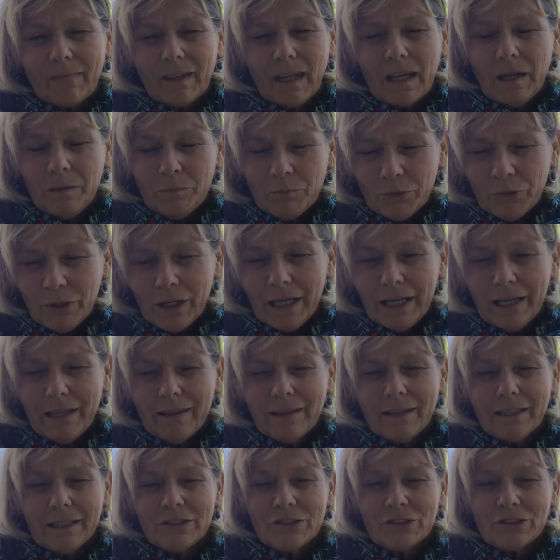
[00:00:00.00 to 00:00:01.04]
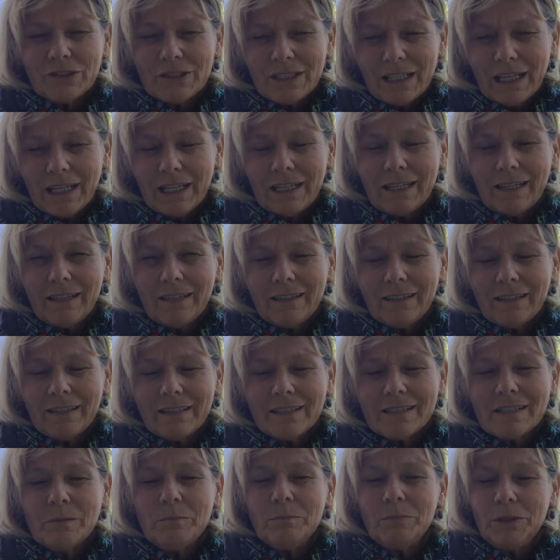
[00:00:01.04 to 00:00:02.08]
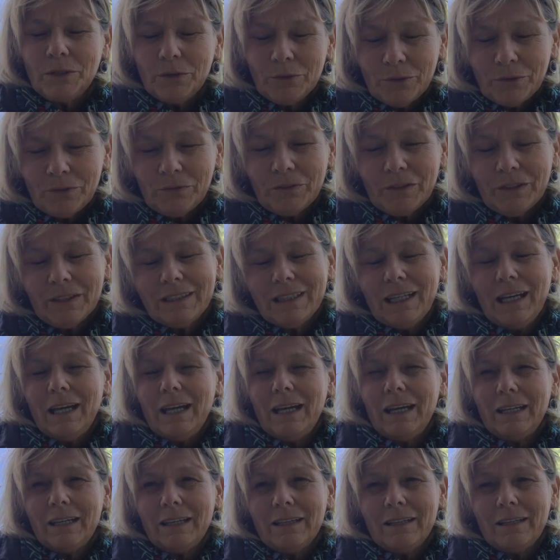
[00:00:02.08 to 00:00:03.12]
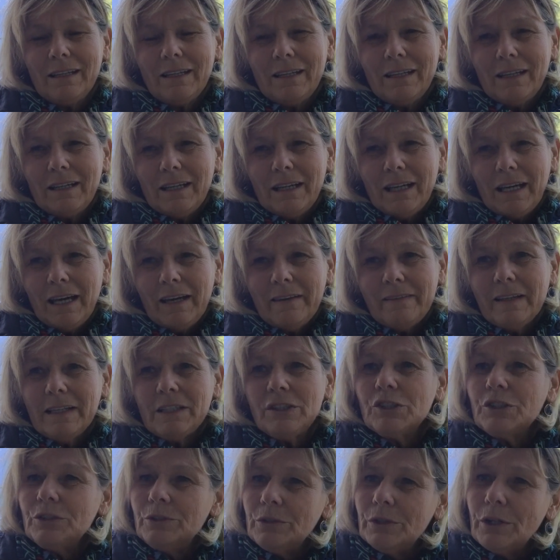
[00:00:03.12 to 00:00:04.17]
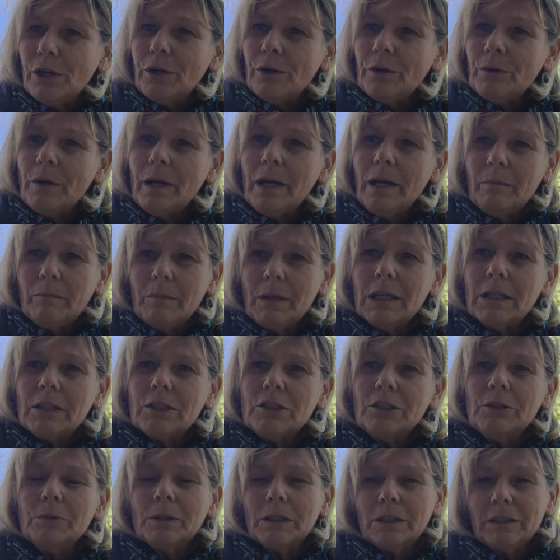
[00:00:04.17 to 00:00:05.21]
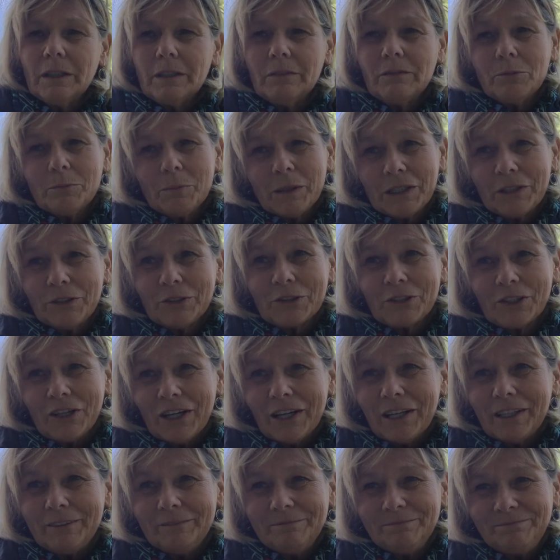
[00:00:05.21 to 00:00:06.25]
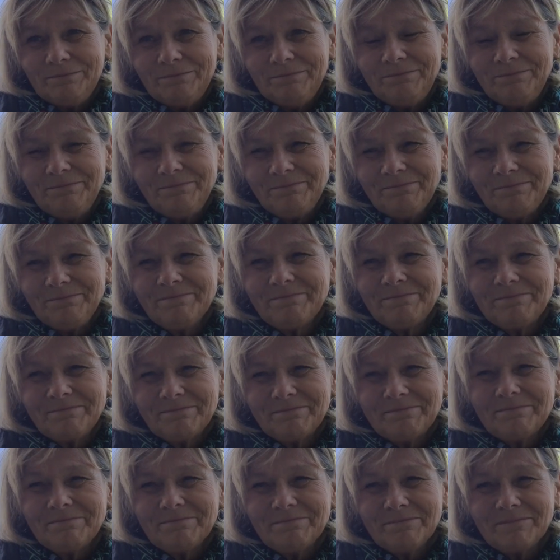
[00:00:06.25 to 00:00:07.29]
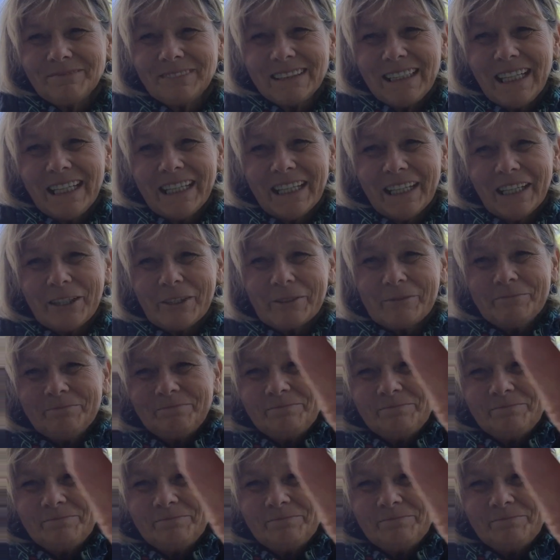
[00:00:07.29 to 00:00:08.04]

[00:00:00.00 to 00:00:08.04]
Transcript: I pray that your day is a beautiful day and that you know how much you are loved by your God. Take care.